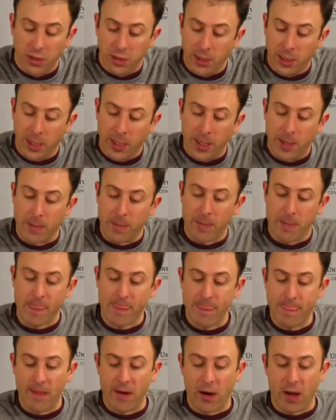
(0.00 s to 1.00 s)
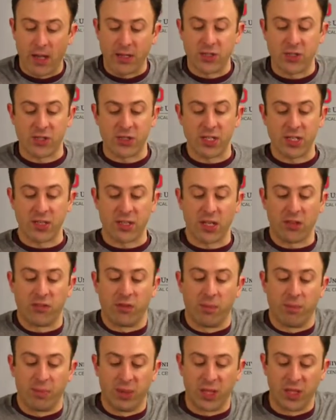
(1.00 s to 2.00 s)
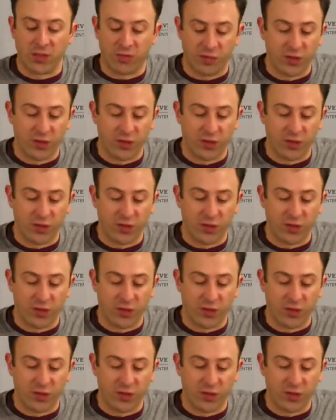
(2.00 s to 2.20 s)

I just think that's a big